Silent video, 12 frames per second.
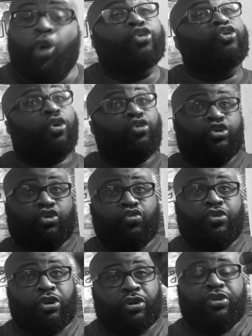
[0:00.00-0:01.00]
Oh, you told the
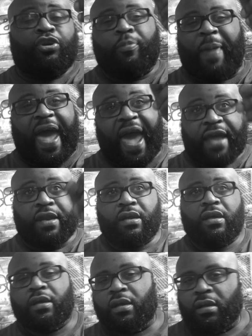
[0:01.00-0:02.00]
truth, you're bad.
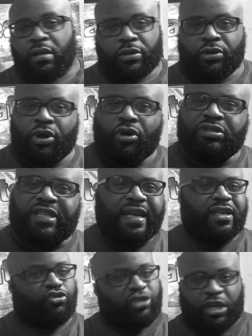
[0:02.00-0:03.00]
It's
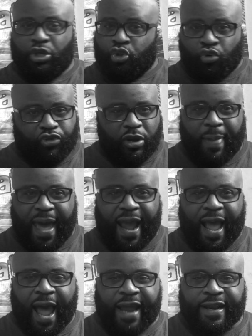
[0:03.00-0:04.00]
like you tell the truth, you're the
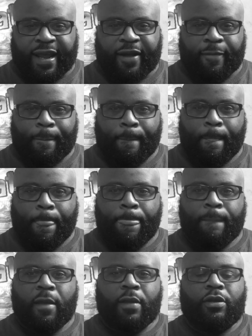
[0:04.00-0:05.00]
bad guy
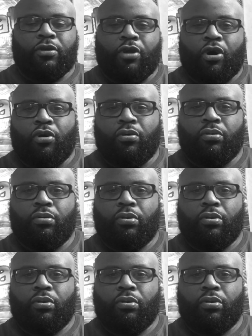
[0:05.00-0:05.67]
now.